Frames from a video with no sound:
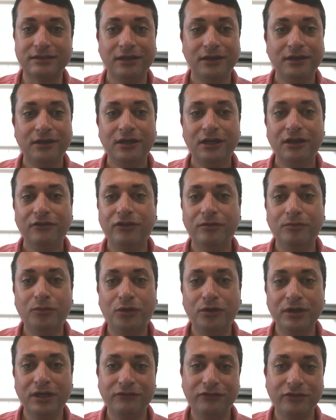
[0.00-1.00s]
For more
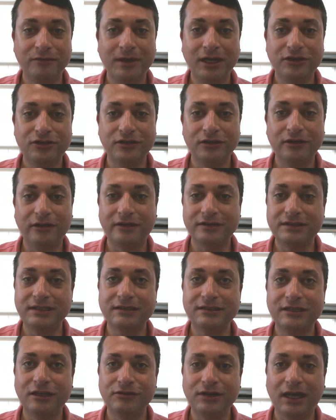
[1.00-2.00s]
information, call
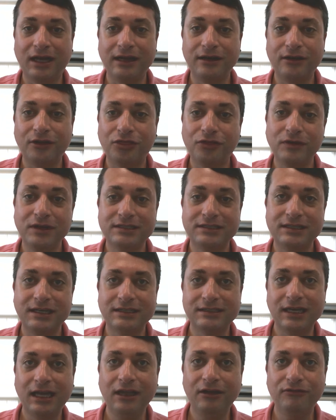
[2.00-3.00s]

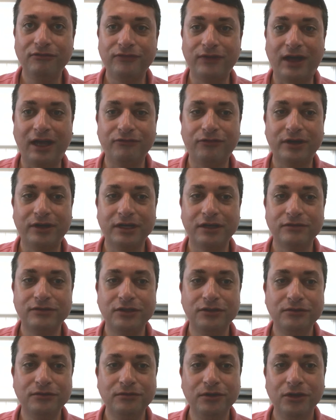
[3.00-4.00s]
609-368-5102
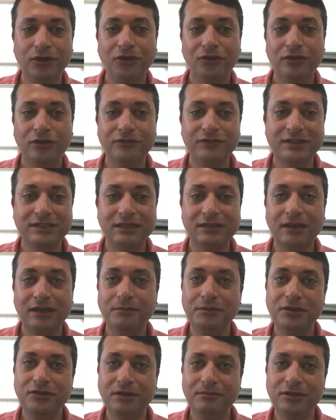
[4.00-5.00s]
or visit
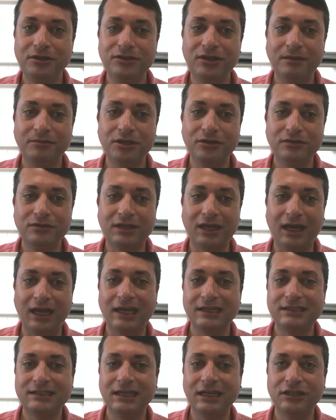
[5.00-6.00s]

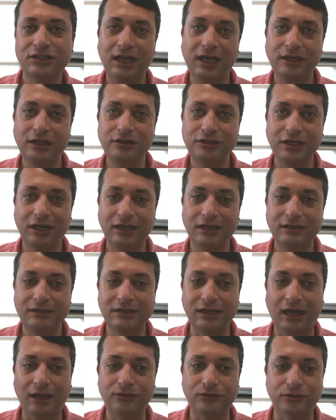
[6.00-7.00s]

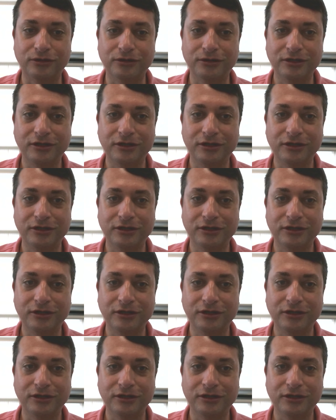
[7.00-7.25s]
www.shnj.org.